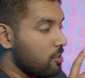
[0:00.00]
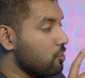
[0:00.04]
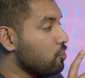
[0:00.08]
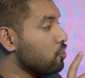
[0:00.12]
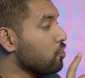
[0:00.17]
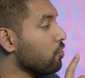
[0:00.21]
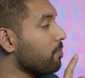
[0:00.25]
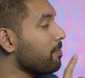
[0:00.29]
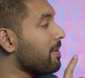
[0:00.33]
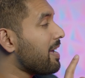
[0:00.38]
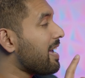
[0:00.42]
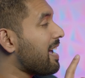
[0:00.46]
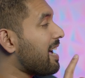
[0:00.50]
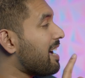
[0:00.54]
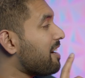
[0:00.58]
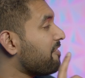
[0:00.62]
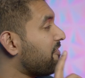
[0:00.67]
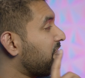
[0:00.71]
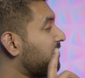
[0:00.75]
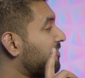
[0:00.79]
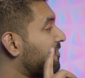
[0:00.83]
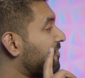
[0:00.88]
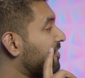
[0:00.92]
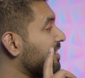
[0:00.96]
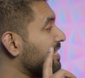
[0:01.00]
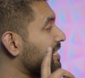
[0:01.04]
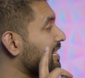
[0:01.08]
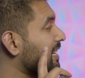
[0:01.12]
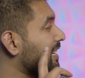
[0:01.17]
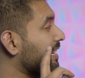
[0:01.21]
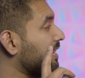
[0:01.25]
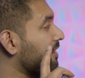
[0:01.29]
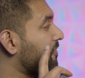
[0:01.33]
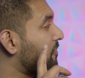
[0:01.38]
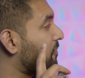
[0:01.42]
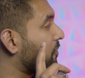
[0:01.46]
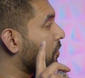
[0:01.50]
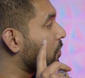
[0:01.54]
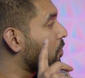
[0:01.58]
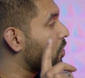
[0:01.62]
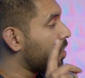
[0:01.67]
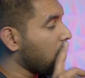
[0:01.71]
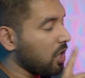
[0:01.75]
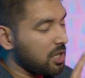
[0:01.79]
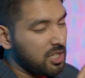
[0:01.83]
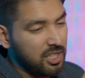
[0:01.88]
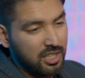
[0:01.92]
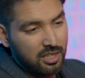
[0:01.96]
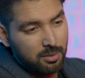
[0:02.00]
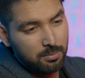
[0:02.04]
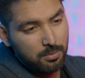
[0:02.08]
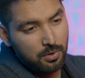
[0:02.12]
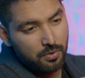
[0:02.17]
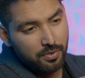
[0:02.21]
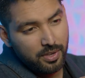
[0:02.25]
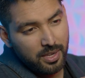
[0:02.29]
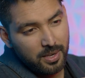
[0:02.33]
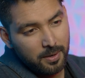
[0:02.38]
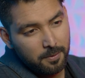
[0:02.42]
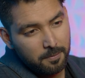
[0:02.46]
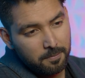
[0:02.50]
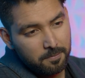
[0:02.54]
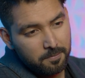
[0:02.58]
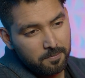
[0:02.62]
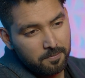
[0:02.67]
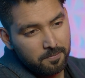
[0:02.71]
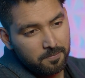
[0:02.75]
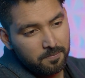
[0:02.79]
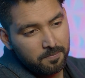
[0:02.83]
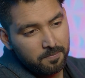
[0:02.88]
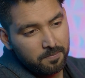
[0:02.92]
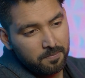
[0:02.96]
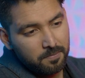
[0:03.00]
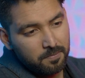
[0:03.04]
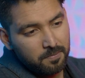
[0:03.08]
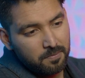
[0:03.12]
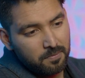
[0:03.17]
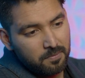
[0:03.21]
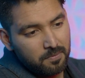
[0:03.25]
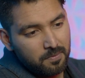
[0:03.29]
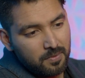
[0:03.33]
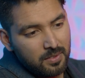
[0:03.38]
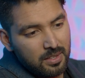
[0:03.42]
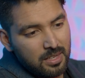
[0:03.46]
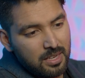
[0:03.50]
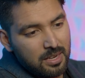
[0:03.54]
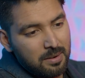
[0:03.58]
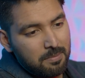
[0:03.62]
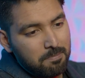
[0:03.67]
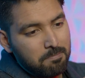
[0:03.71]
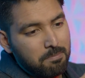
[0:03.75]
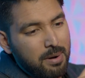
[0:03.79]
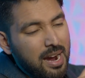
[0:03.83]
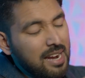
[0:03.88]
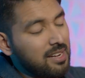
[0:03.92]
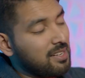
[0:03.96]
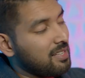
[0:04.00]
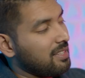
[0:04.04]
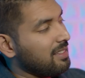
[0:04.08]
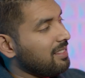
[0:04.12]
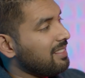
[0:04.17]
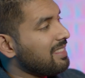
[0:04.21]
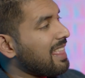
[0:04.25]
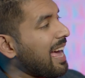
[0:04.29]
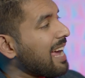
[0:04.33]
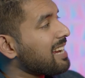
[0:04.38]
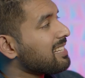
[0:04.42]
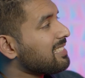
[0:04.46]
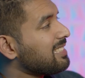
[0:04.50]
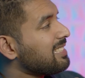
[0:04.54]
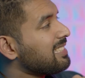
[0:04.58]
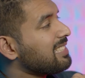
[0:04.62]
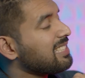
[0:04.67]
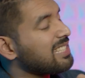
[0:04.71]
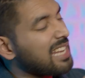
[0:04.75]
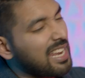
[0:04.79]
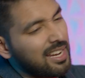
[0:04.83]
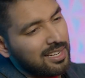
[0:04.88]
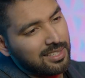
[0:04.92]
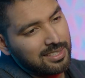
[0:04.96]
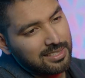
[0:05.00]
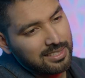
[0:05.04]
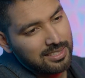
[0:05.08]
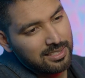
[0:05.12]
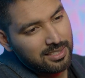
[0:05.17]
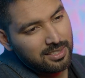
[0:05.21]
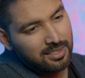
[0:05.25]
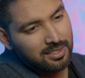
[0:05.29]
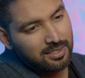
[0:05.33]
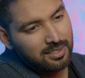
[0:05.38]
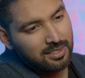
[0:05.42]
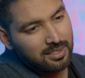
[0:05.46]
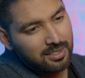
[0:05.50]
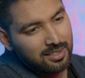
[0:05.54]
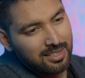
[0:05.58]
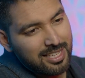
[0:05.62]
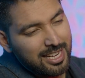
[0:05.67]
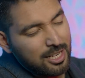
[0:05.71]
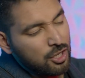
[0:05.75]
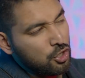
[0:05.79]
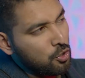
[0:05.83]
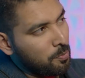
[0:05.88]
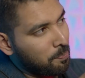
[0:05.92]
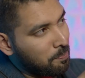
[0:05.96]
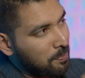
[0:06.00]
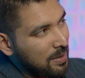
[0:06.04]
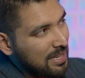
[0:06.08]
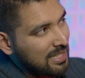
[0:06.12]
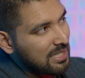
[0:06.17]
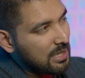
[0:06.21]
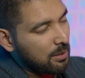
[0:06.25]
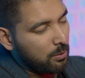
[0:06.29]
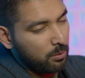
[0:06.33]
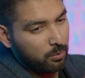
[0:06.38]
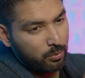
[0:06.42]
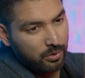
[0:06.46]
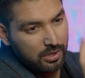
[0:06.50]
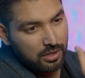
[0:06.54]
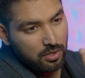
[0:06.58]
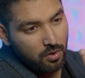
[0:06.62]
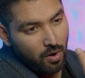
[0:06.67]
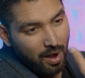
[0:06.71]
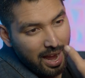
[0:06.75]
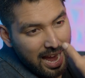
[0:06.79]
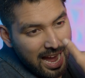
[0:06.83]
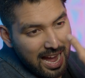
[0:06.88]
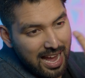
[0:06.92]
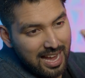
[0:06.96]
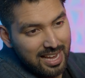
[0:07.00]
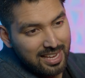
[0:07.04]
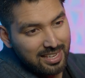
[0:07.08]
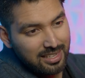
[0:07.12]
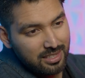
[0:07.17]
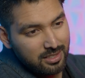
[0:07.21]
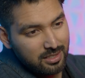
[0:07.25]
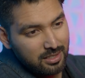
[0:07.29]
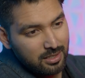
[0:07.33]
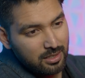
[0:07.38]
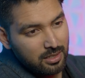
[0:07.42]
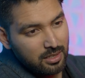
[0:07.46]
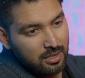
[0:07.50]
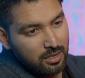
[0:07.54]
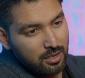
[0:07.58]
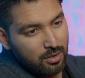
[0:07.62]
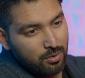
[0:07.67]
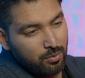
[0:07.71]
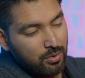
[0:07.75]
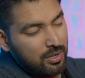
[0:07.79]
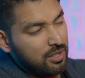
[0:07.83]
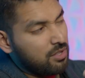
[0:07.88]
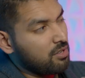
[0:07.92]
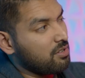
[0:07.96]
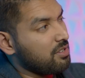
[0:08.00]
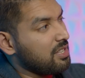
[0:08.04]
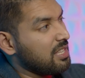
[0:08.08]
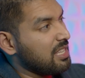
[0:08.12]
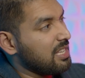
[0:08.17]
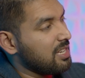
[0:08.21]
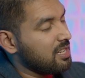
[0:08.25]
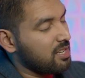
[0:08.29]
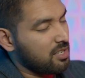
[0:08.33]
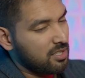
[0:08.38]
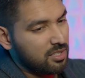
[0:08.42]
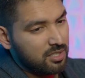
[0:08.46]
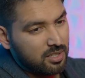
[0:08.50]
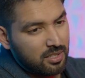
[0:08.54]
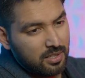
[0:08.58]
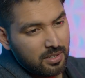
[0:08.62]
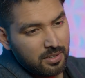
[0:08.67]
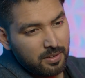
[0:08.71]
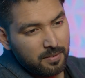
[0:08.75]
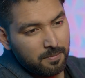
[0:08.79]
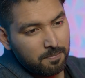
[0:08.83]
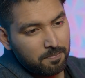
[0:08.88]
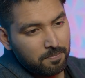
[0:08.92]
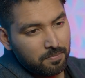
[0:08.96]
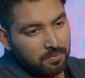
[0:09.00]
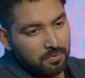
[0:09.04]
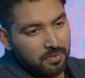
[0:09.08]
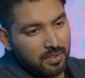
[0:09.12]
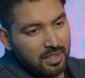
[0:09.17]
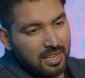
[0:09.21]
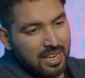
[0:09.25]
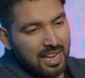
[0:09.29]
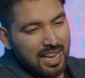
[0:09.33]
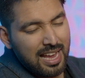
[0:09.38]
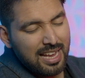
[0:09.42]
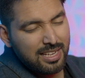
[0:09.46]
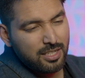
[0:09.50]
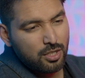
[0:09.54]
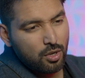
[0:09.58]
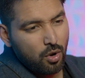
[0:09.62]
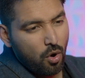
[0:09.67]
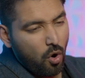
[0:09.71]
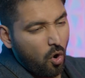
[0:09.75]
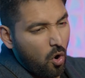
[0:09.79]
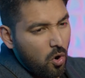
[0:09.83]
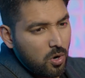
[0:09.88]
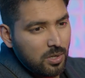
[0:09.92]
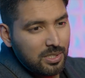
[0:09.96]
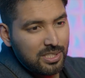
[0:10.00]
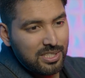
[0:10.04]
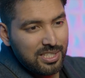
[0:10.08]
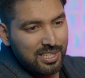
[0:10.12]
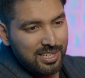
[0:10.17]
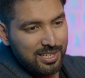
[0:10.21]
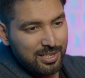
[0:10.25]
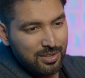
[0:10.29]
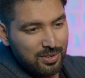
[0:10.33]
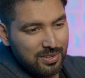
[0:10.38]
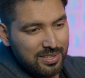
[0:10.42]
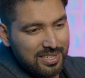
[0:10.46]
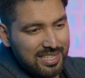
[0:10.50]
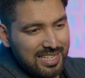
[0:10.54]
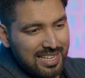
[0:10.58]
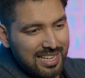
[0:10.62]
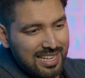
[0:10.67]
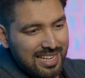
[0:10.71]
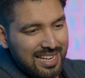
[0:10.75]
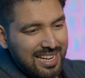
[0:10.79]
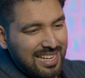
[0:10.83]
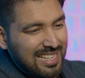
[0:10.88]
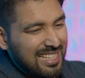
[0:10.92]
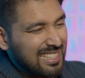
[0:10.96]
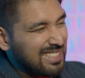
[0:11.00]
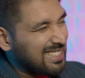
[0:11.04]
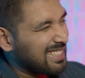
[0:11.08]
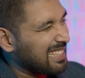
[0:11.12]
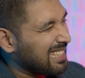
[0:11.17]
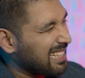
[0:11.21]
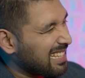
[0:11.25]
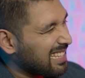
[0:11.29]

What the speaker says: You may have physically forgotten the movie, but that sense that you picked up with your eyes, with your ears, has altered your DNA. It has